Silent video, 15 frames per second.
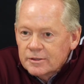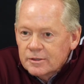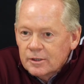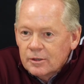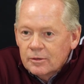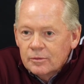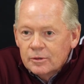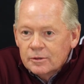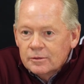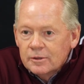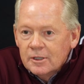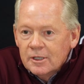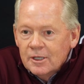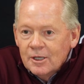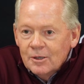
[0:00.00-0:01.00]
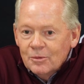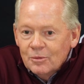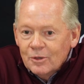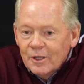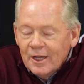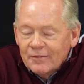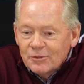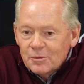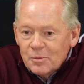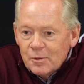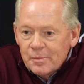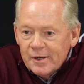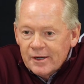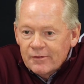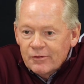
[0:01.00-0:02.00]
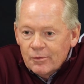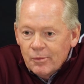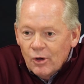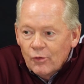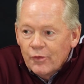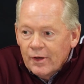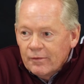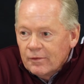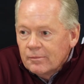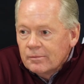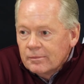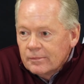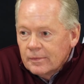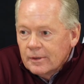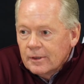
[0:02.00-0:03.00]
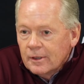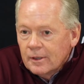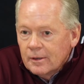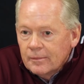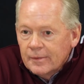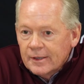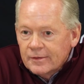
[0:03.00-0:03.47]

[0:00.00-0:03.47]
So we'll have to prepare for both of them.